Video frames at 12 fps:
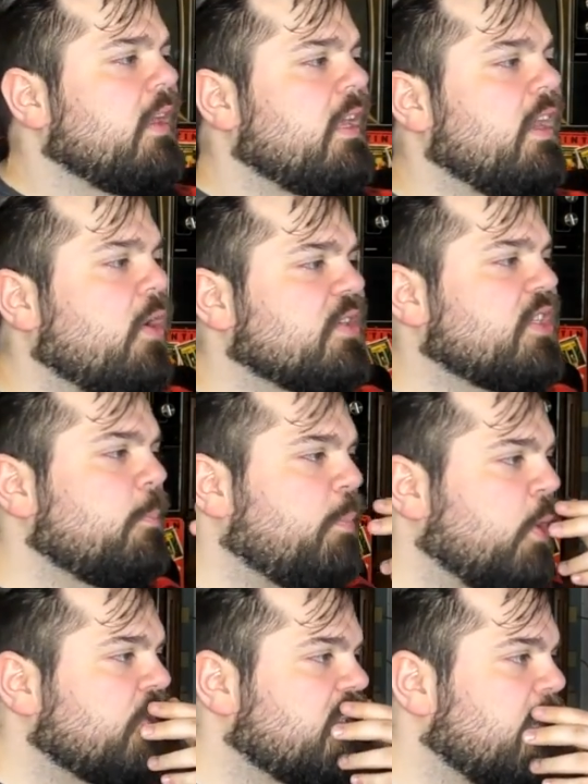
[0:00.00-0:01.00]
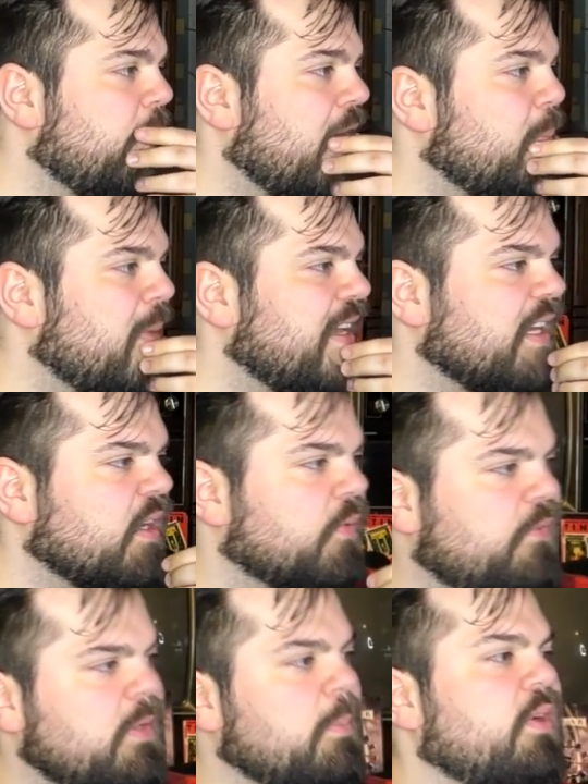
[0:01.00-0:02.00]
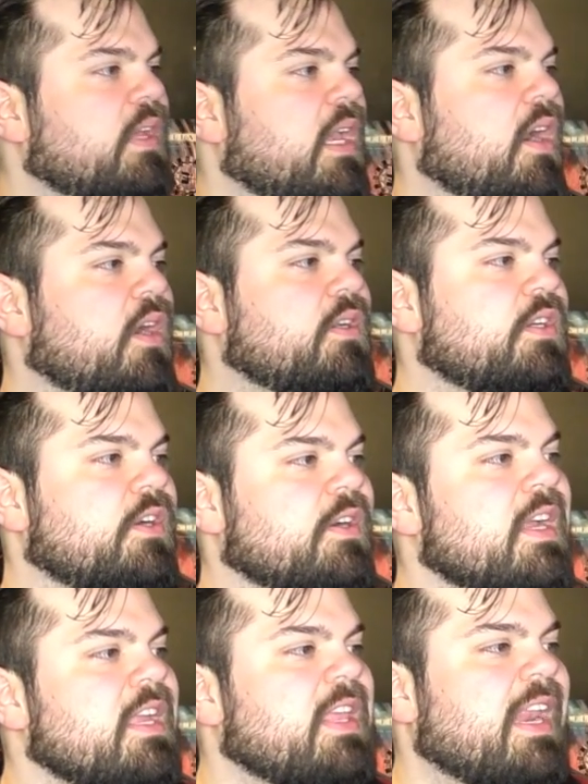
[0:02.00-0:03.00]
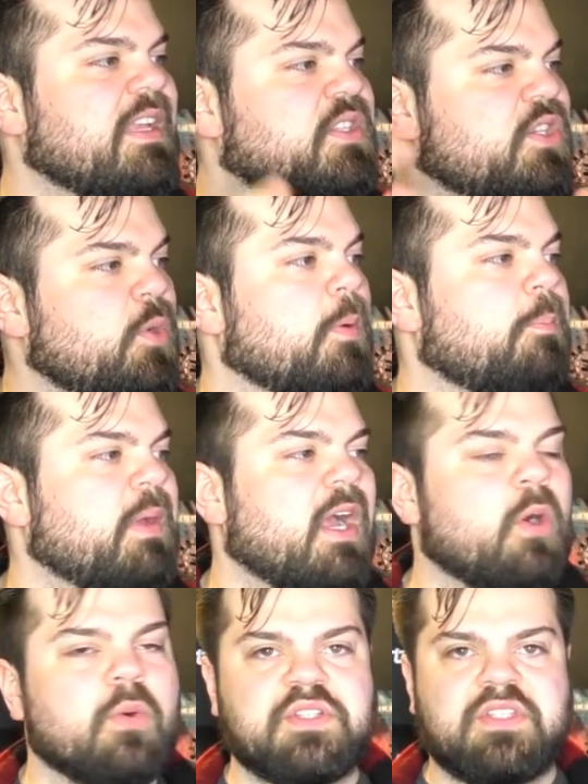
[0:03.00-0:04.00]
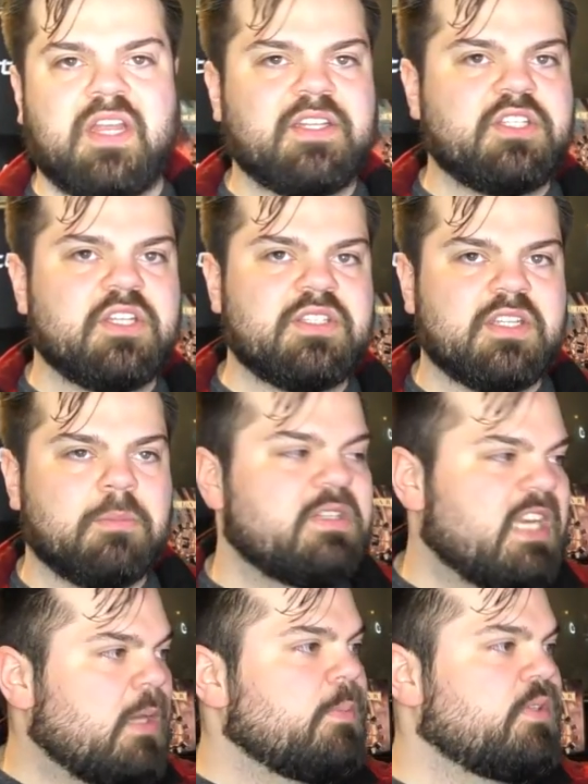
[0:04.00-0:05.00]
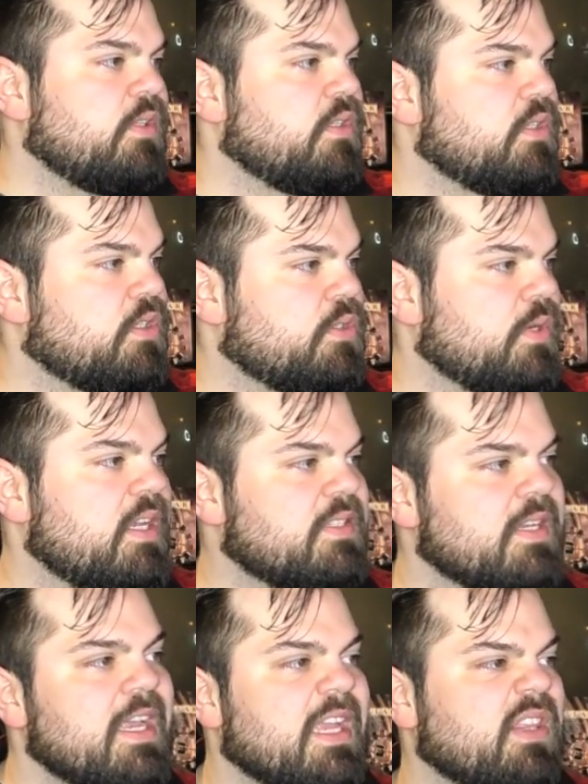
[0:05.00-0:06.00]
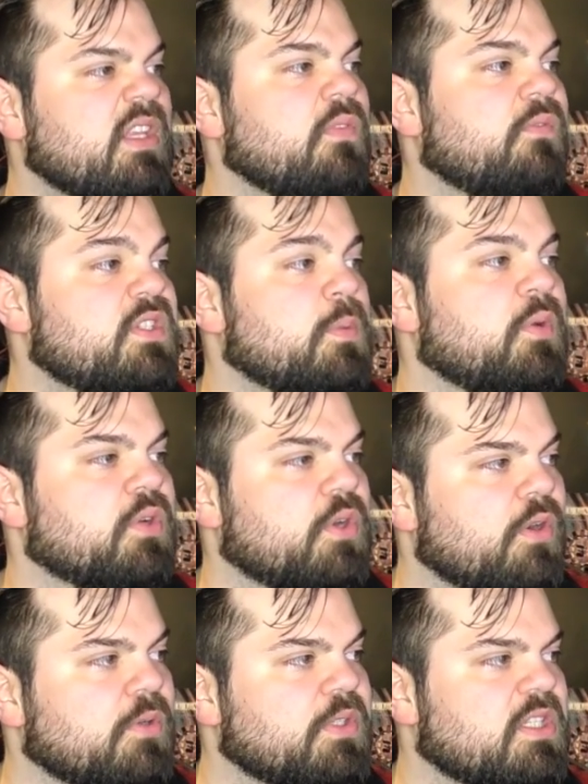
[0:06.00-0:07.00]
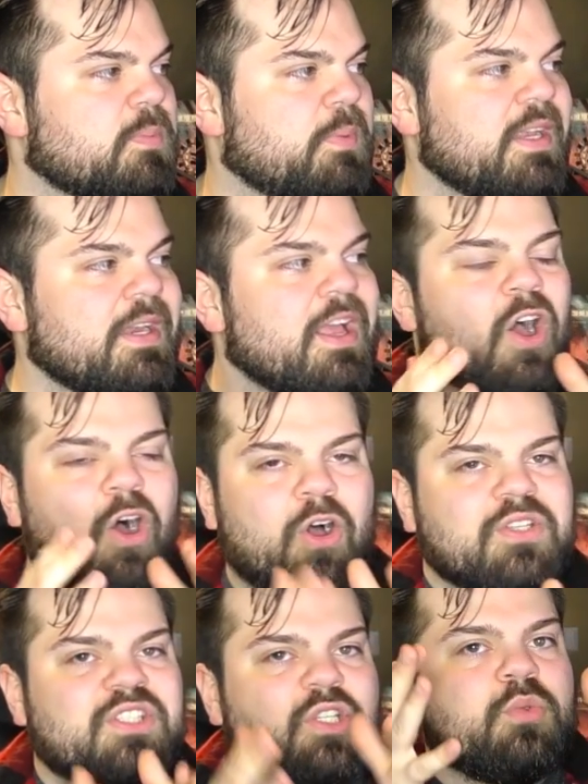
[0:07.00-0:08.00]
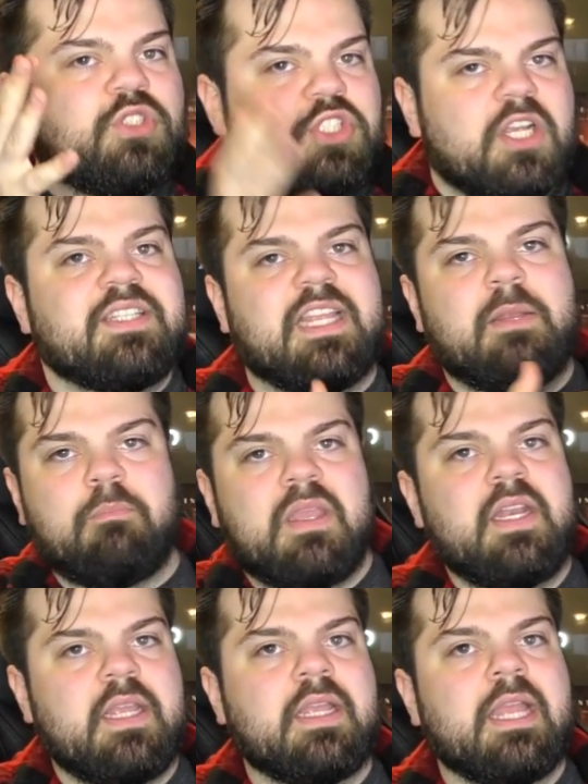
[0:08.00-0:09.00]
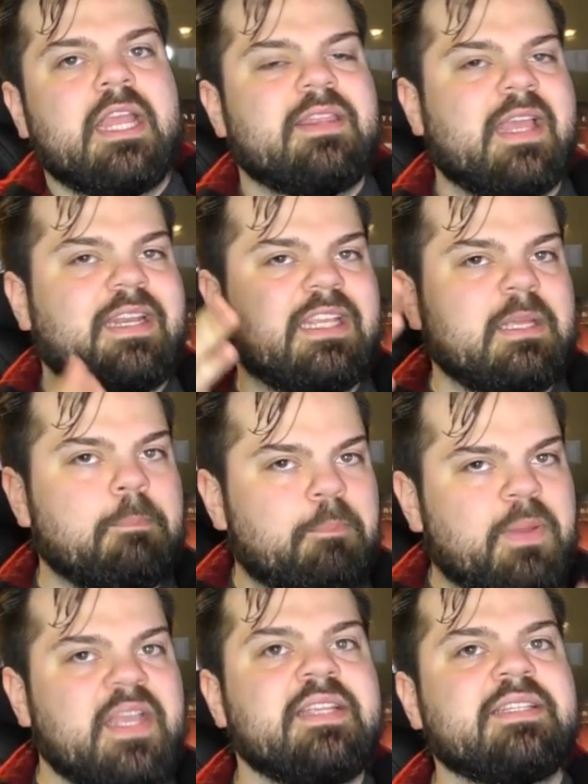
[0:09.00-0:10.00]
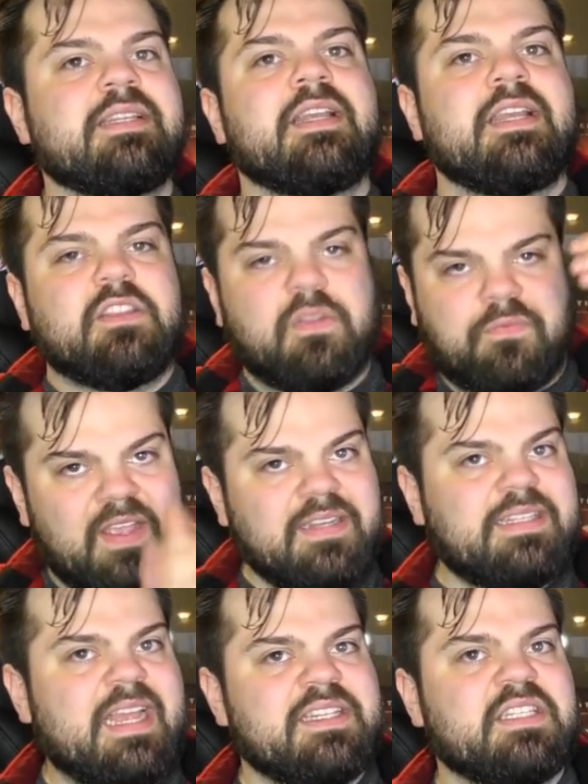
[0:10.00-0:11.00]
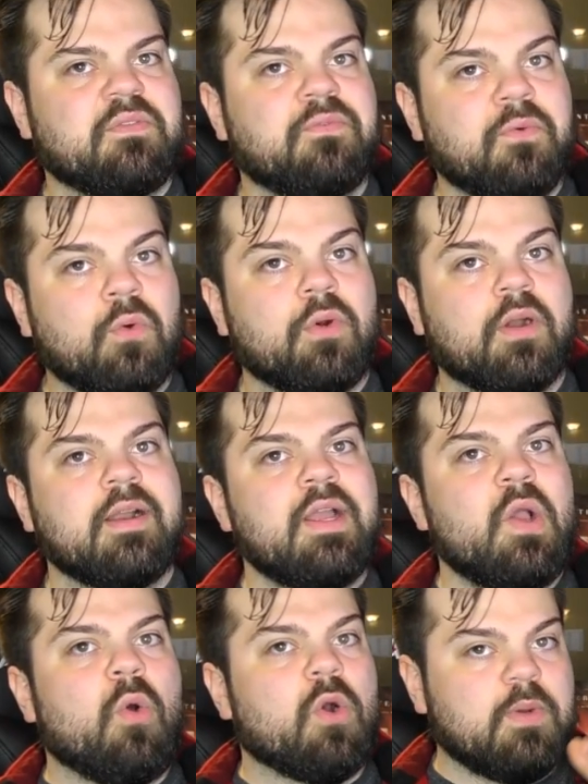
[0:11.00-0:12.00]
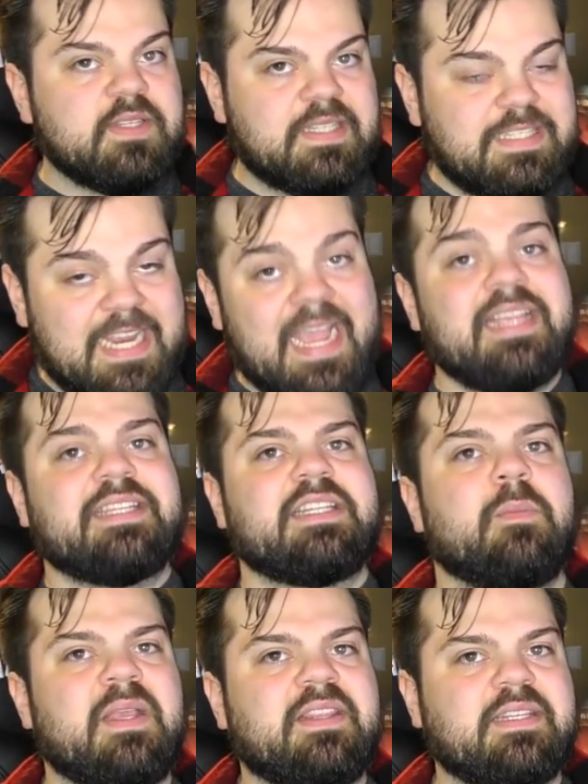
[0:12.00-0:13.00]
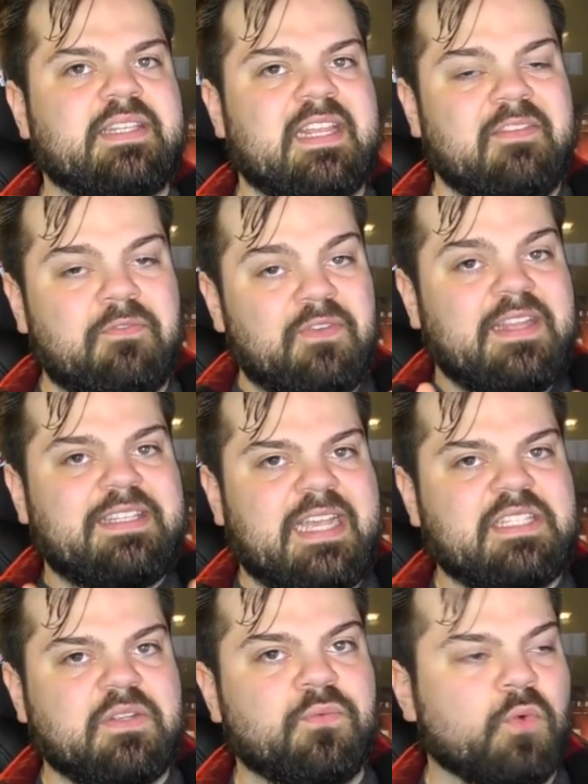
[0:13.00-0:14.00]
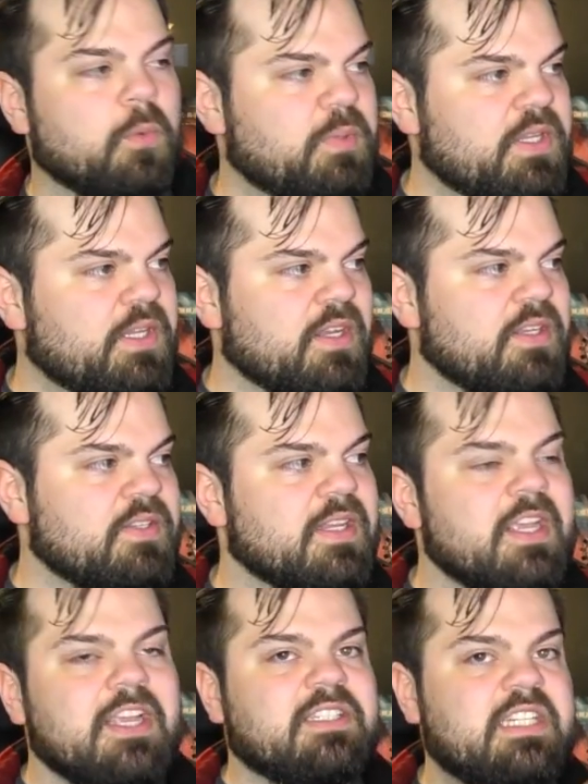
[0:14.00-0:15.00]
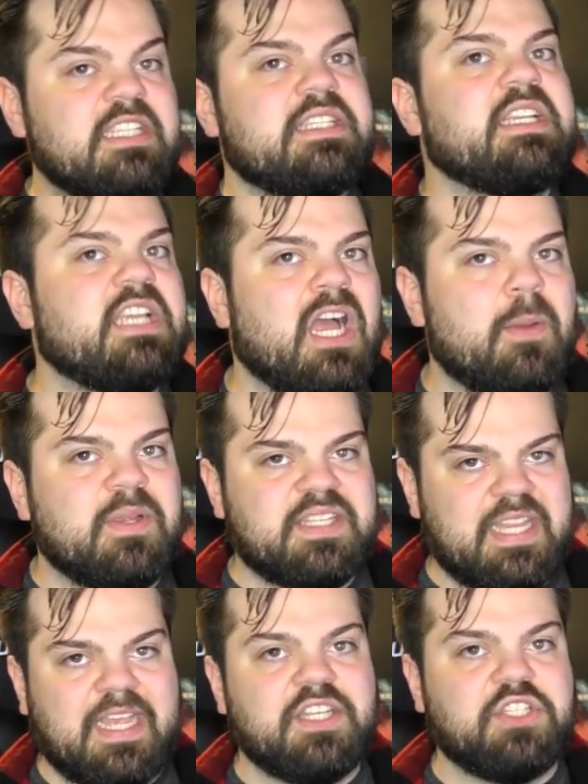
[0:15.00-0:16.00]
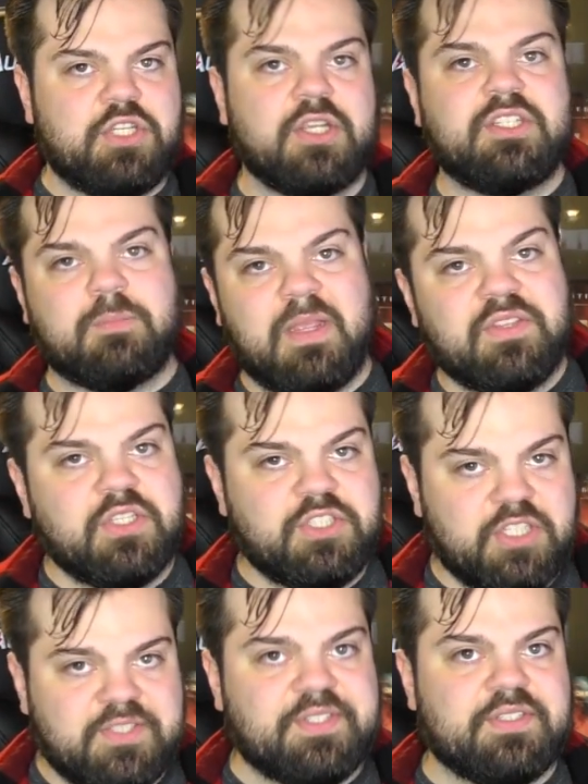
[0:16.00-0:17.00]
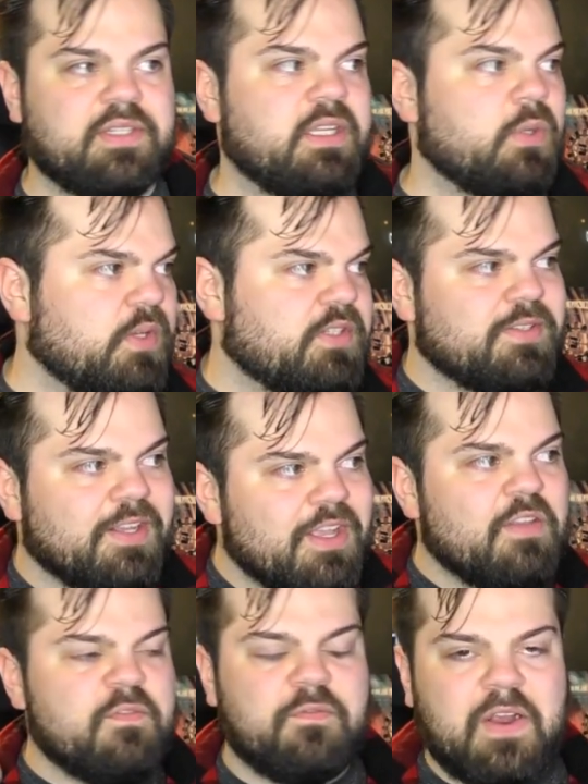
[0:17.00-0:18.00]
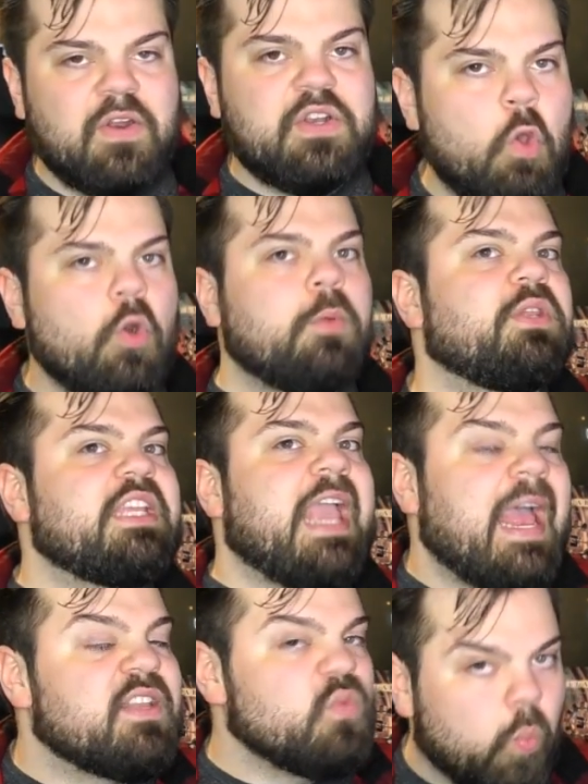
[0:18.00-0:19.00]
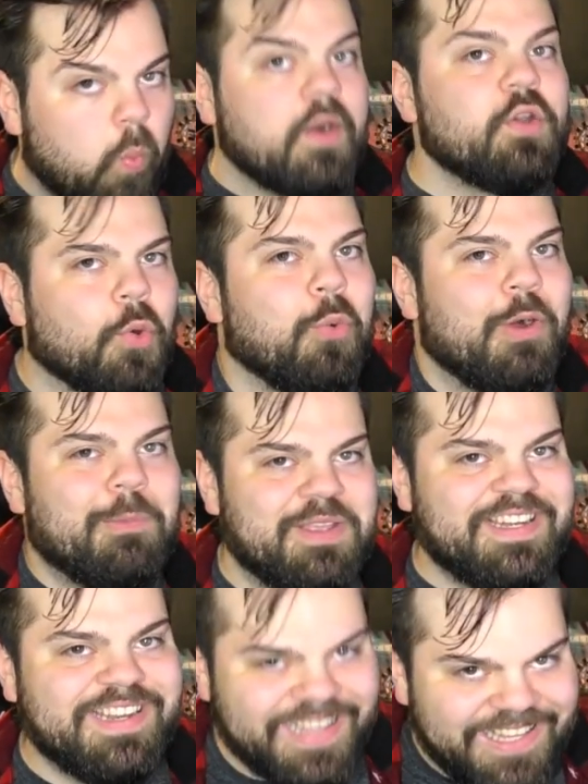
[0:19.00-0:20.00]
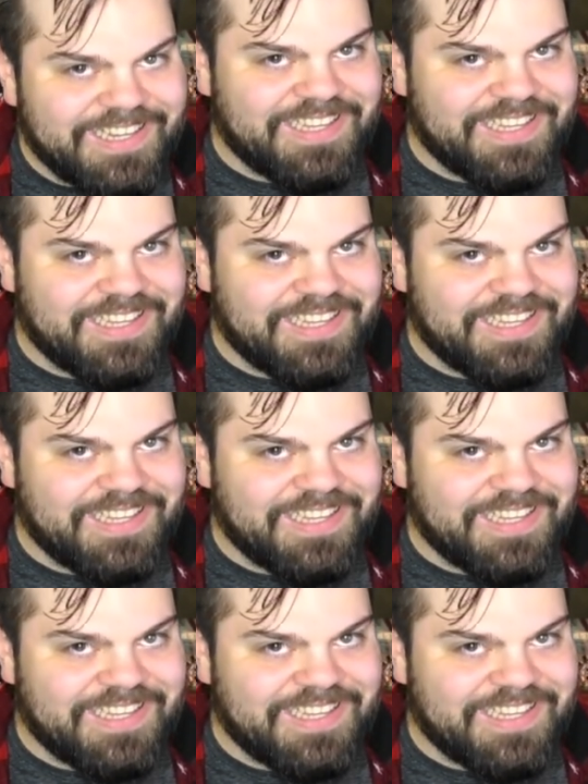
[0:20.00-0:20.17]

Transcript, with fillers: he also boasts about making a female character that has superpowers, not just some damsel in distress and the invisible girl, despite also just admitting that he based the Fantastic Four or was tasked to make the T Fantastic Four because DC Comics had just made the Justice League, which very notably has Wonder Woman in